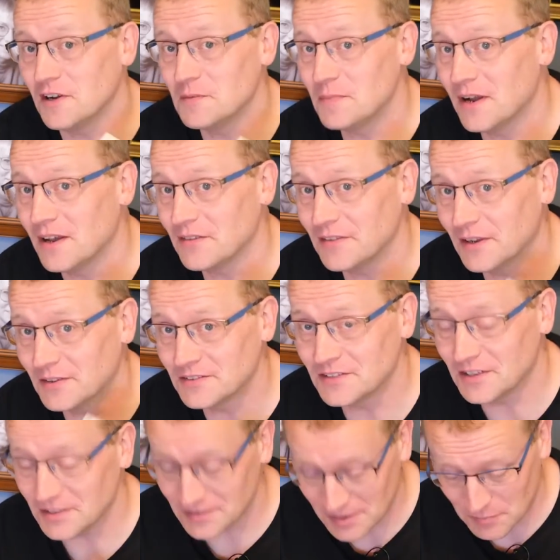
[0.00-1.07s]
path now
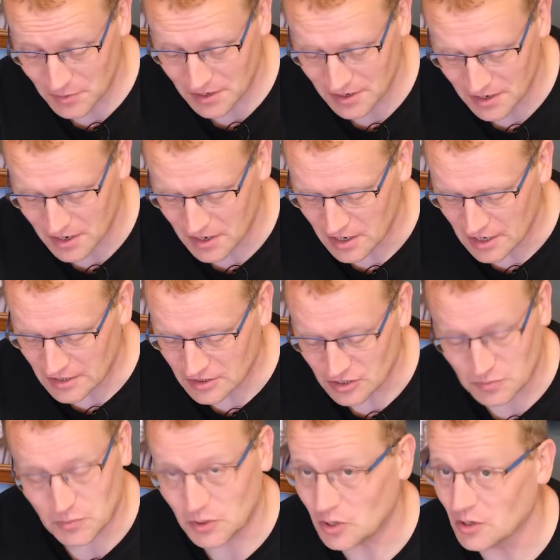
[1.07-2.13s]
instead of Zigbee,
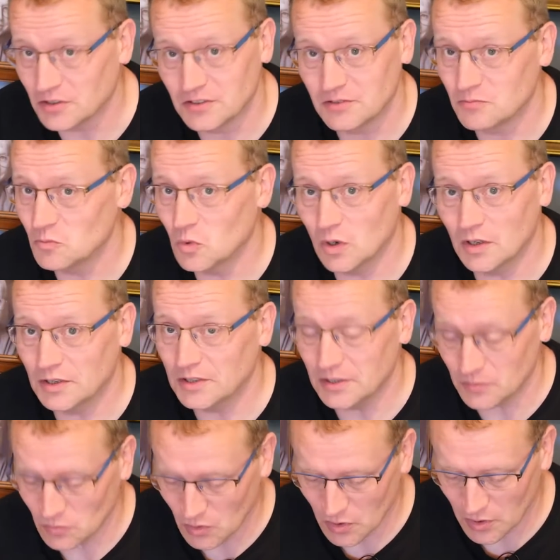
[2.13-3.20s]
just because, well, it
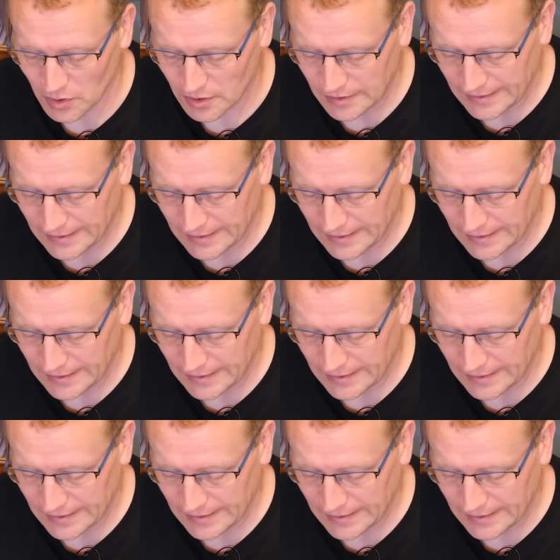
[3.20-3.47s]
didn't work.